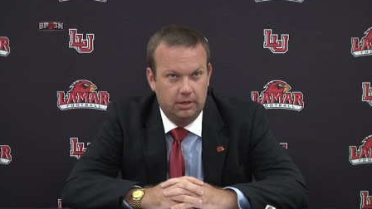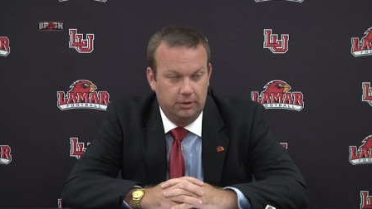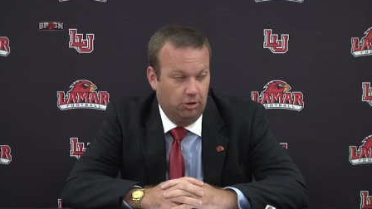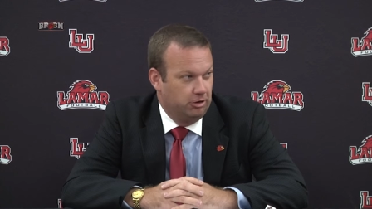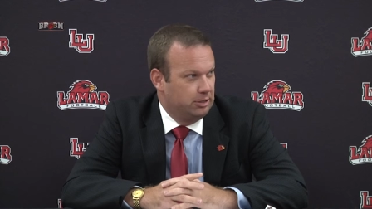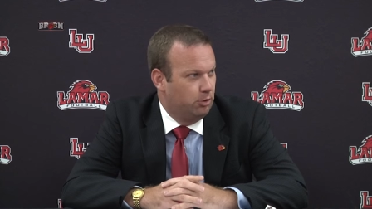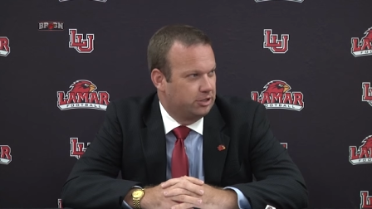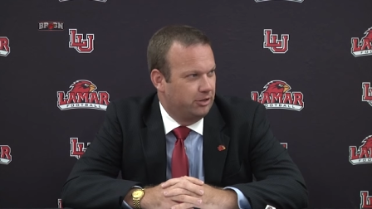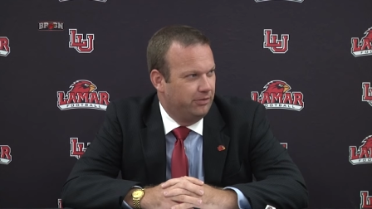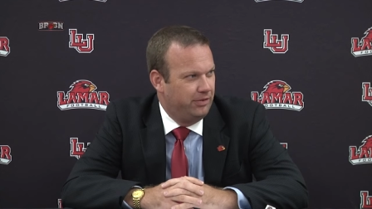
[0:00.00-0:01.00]
The only reason he
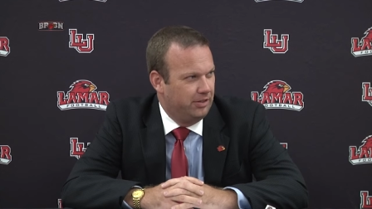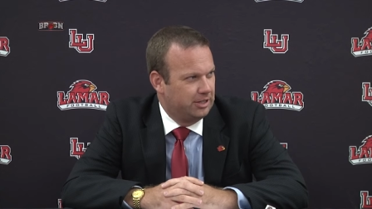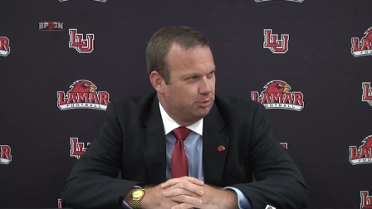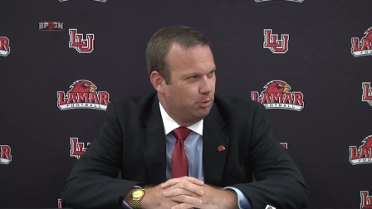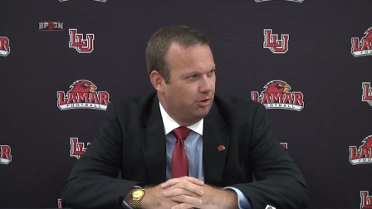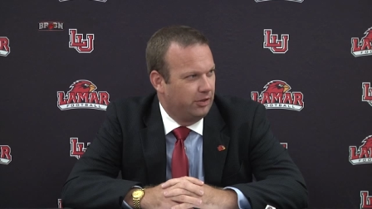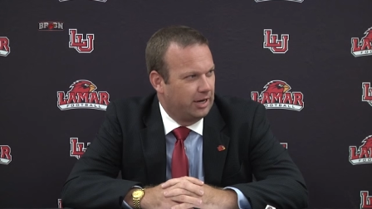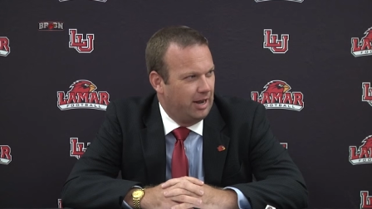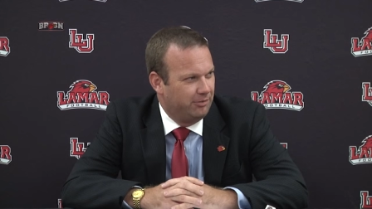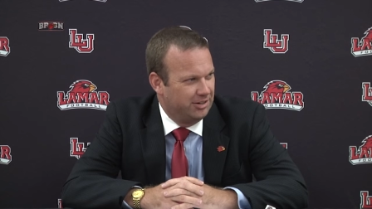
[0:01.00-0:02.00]
wasn't on the fifth because we weren't in the
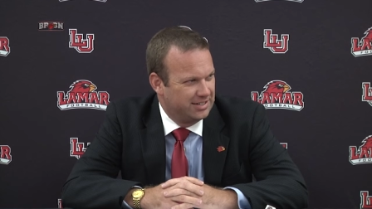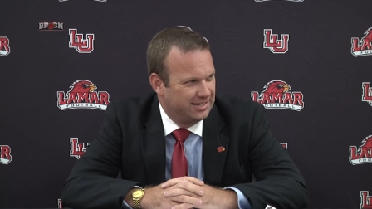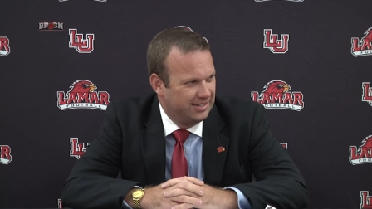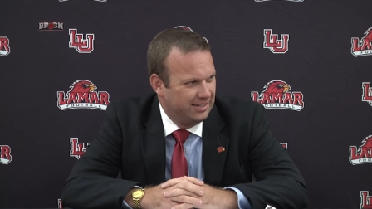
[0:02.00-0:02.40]
conference.